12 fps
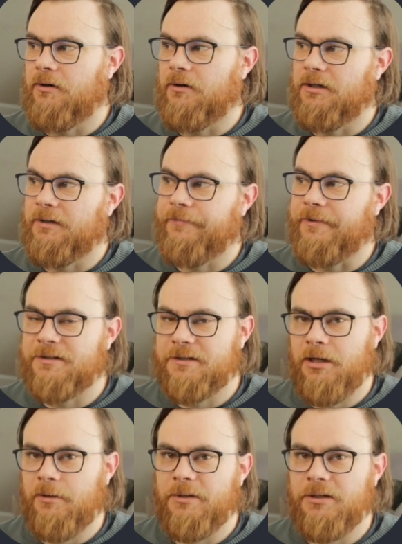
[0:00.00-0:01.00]
on if the
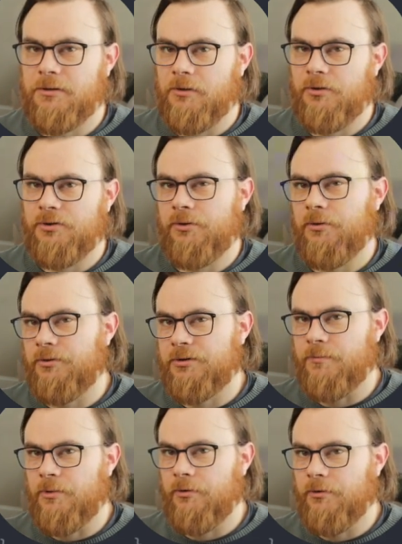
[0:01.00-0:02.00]
sum is larger or
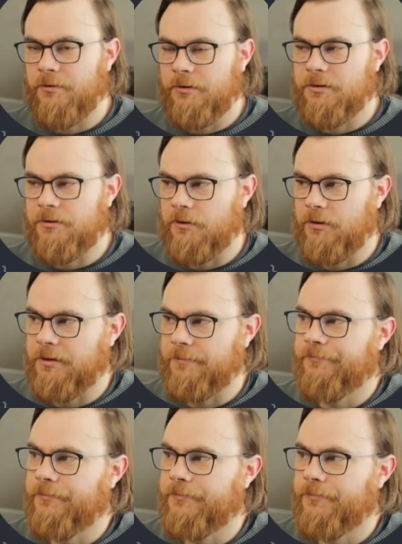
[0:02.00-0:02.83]
smaller than the target.